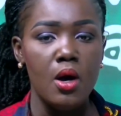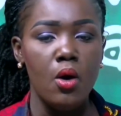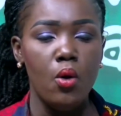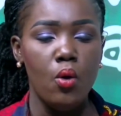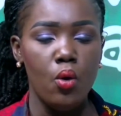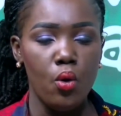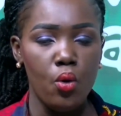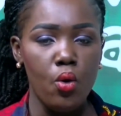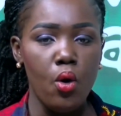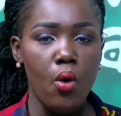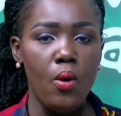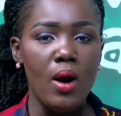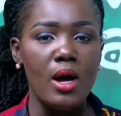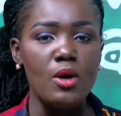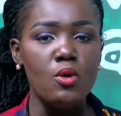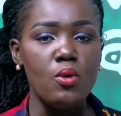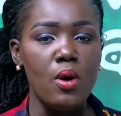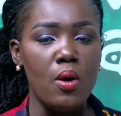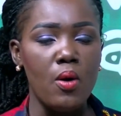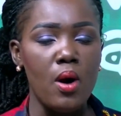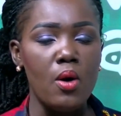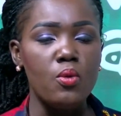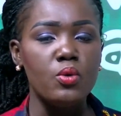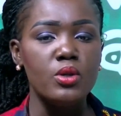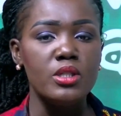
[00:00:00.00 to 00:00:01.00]
O call an
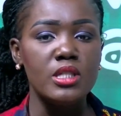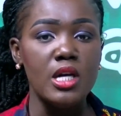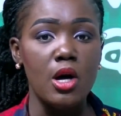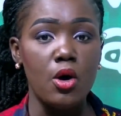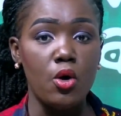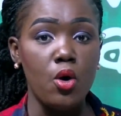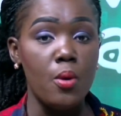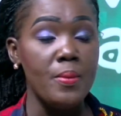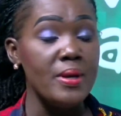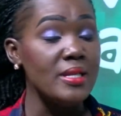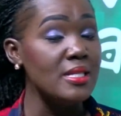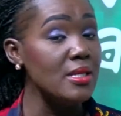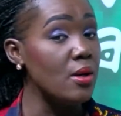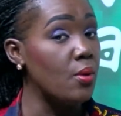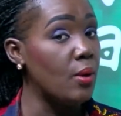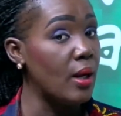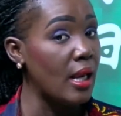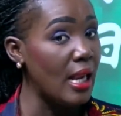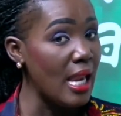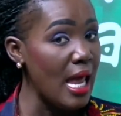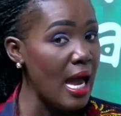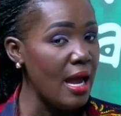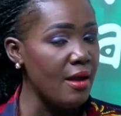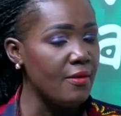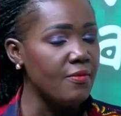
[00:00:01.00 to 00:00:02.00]
aqua could ya comment your
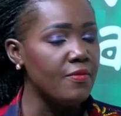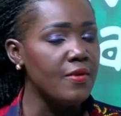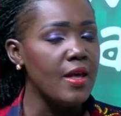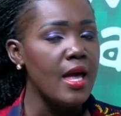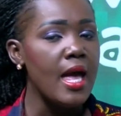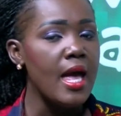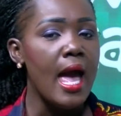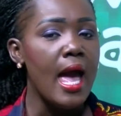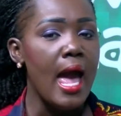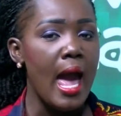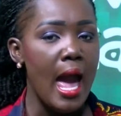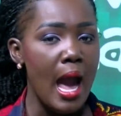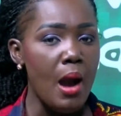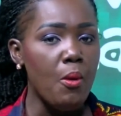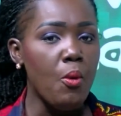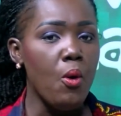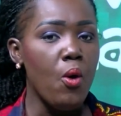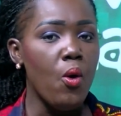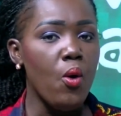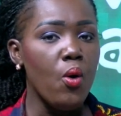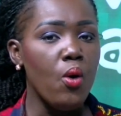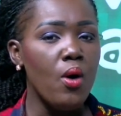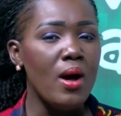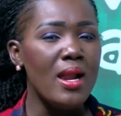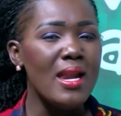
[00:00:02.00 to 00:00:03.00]
live ewo
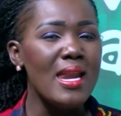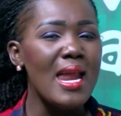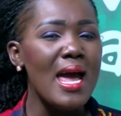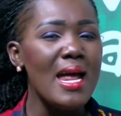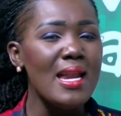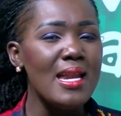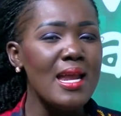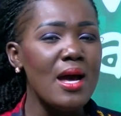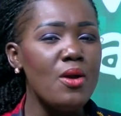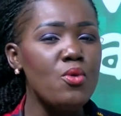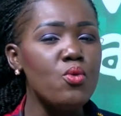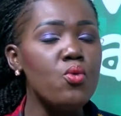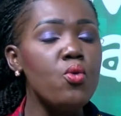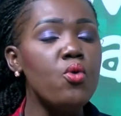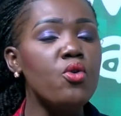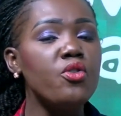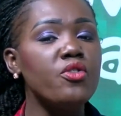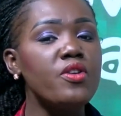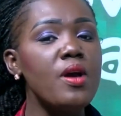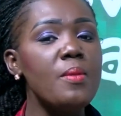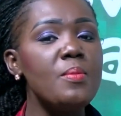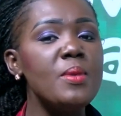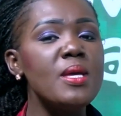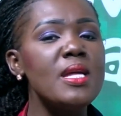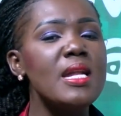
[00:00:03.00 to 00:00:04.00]
ho. Nan then wo
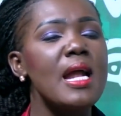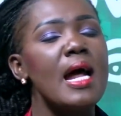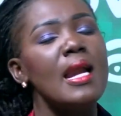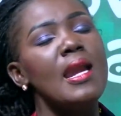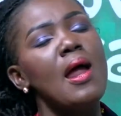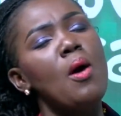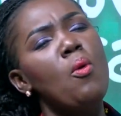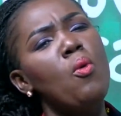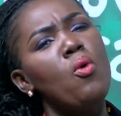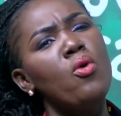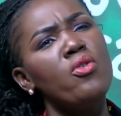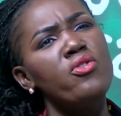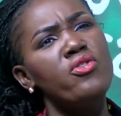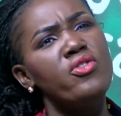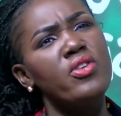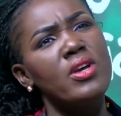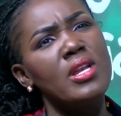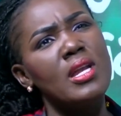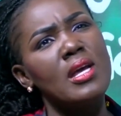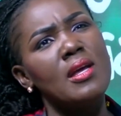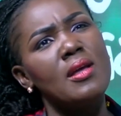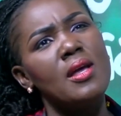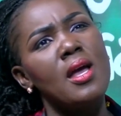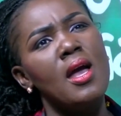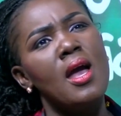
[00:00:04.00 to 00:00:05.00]
share me and I would drin
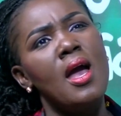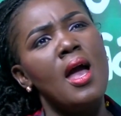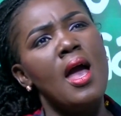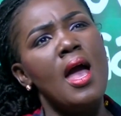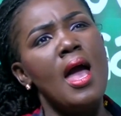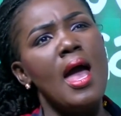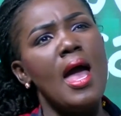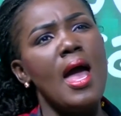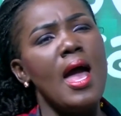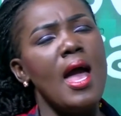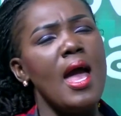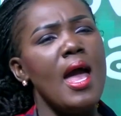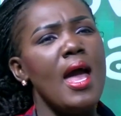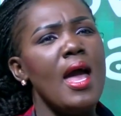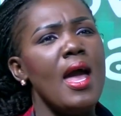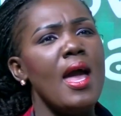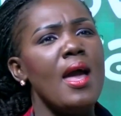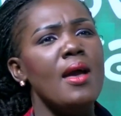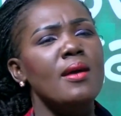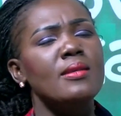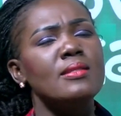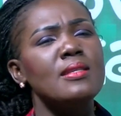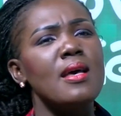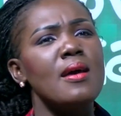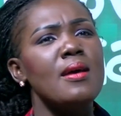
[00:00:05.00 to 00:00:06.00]
it
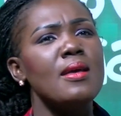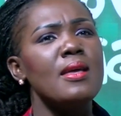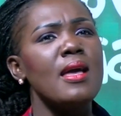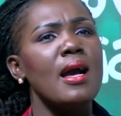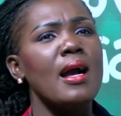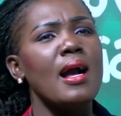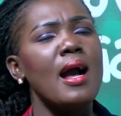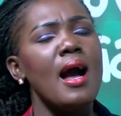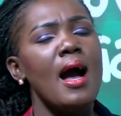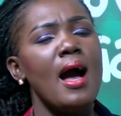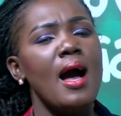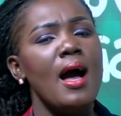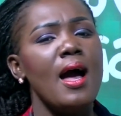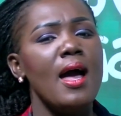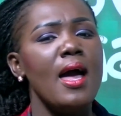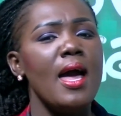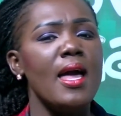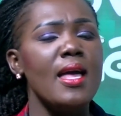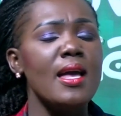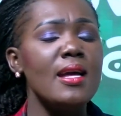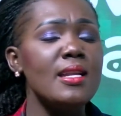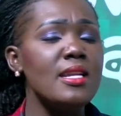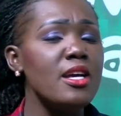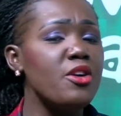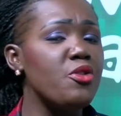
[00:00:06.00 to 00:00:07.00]
say ye can't a
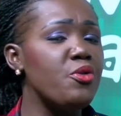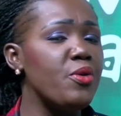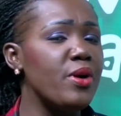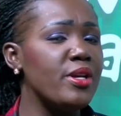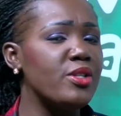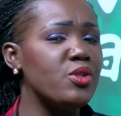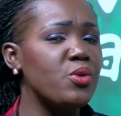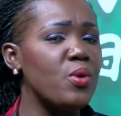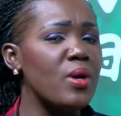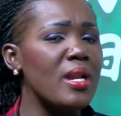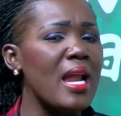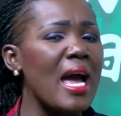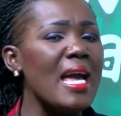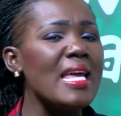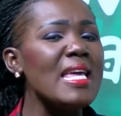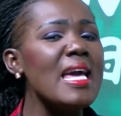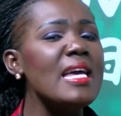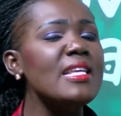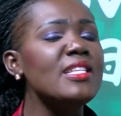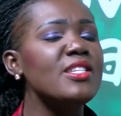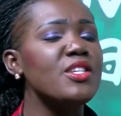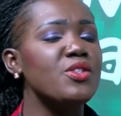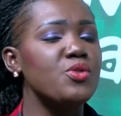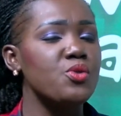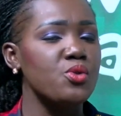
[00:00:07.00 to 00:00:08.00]
yet the great queen. I yen
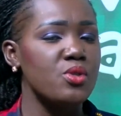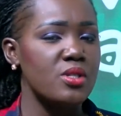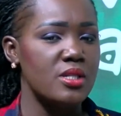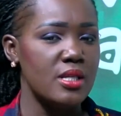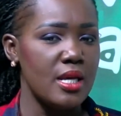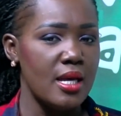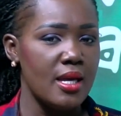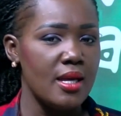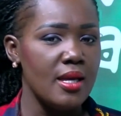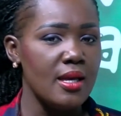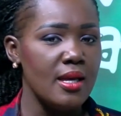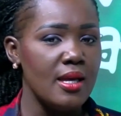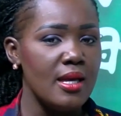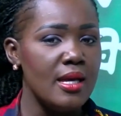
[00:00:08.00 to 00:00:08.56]
just so saying.